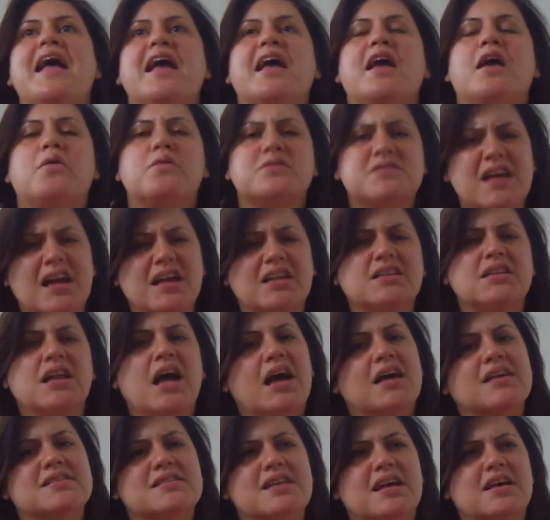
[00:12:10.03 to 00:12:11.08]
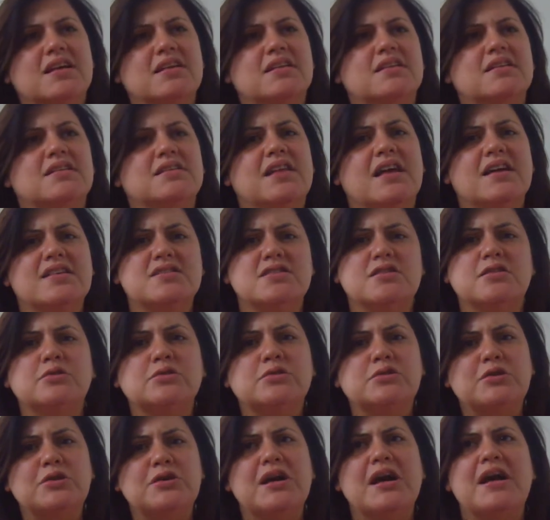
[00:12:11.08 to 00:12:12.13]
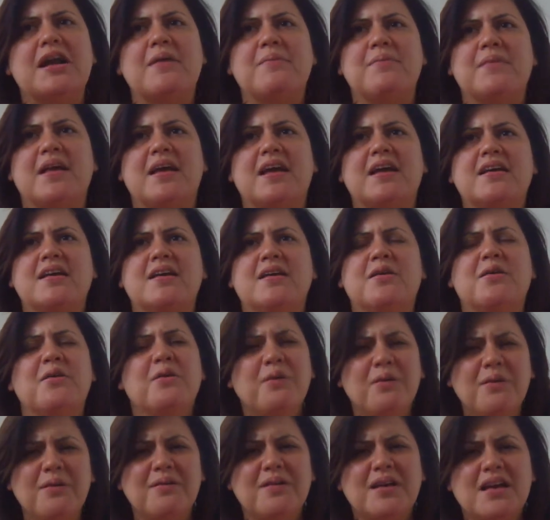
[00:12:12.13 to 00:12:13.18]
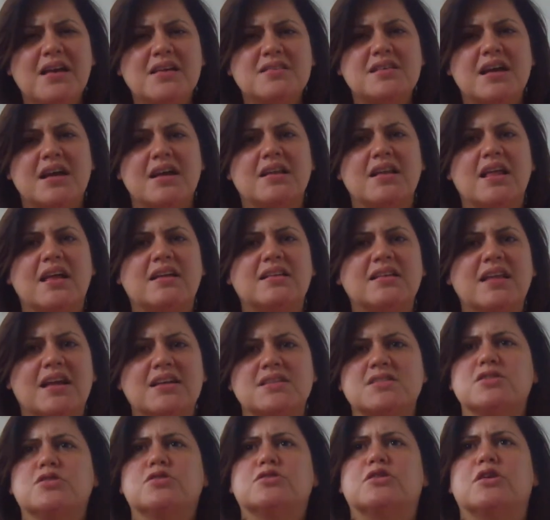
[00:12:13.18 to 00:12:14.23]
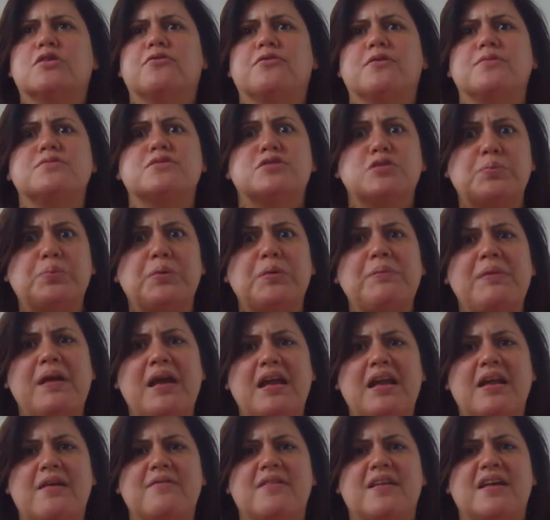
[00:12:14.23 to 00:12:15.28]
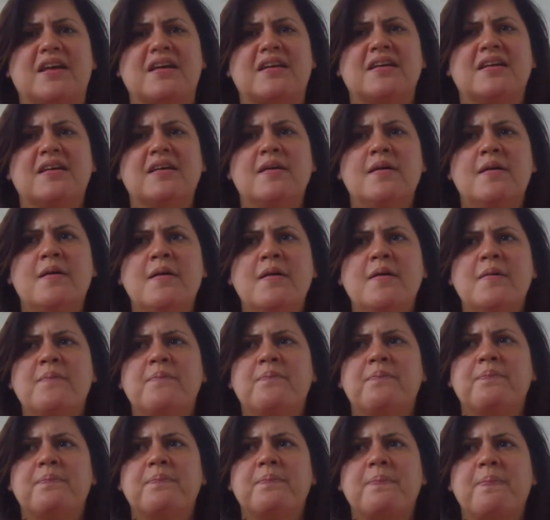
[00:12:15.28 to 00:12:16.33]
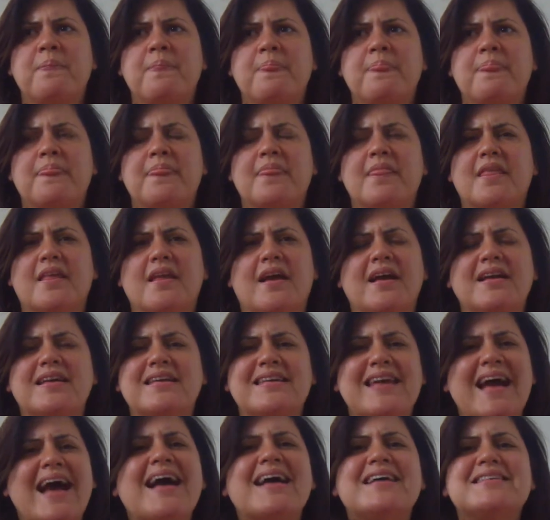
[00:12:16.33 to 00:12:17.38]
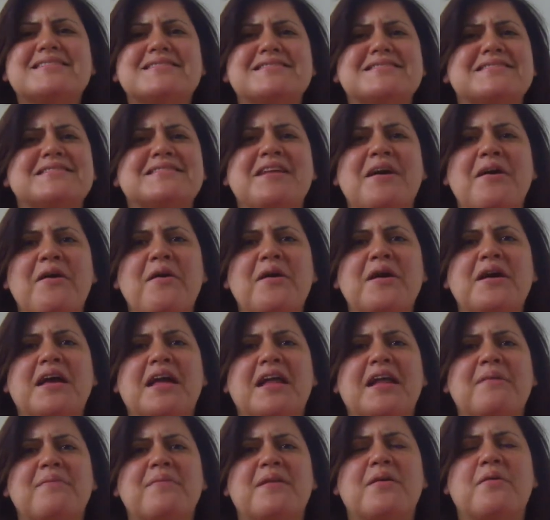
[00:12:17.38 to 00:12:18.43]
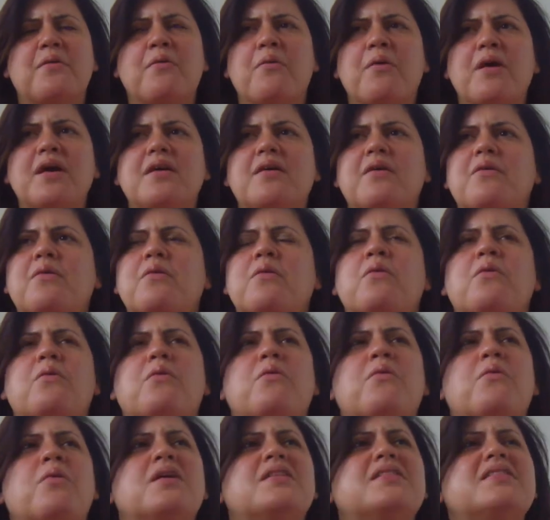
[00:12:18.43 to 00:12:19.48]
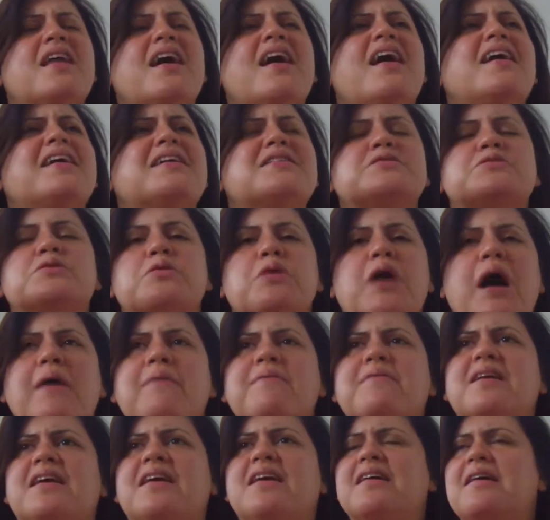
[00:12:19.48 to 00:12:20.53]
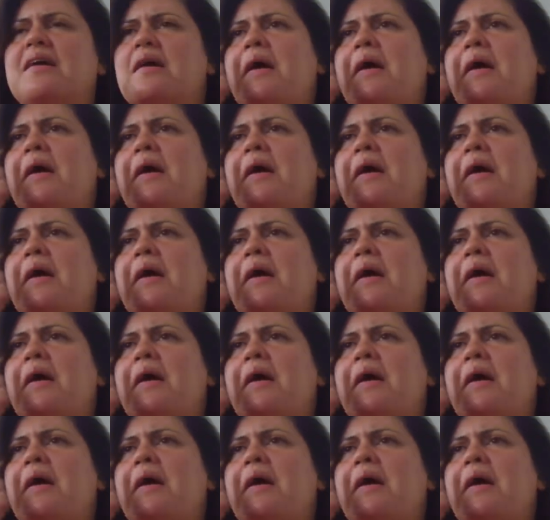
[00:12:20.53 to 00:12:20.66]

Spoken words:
was like Lex Luthor, and I'm like, who? He's like Lex Luthor from Superman. I'm like, I guess no. And I'm like, what the heck is, I'm like,